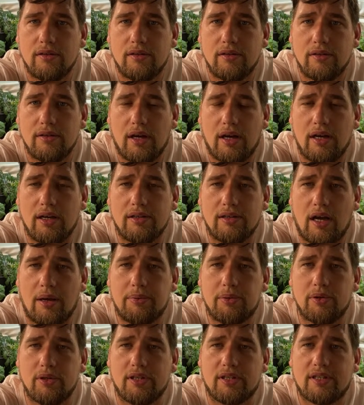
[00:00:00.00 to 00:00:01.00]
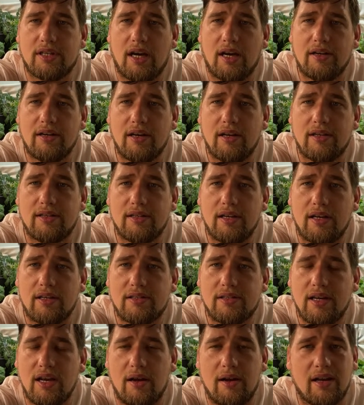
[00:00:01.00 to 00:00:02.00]
That is absolutely scandalous. That's
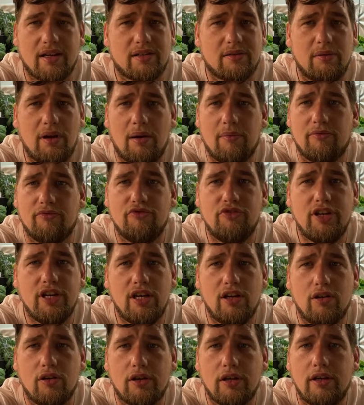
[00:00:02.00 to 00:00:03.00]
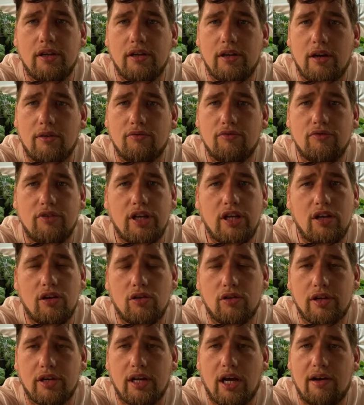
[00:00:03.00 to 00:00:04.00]
see next week. I'm really lucky. I'm really
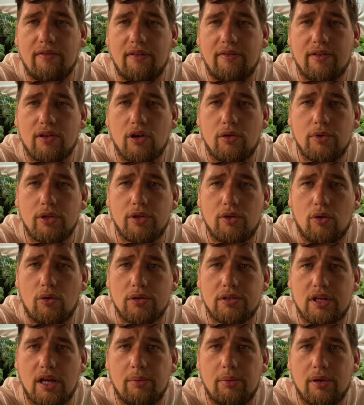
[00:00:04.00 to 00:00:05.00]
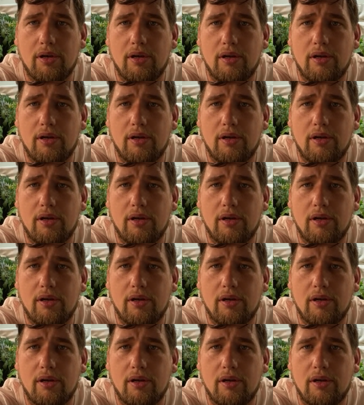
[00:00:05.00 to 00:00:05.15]
lucky to have everything on my doorstep.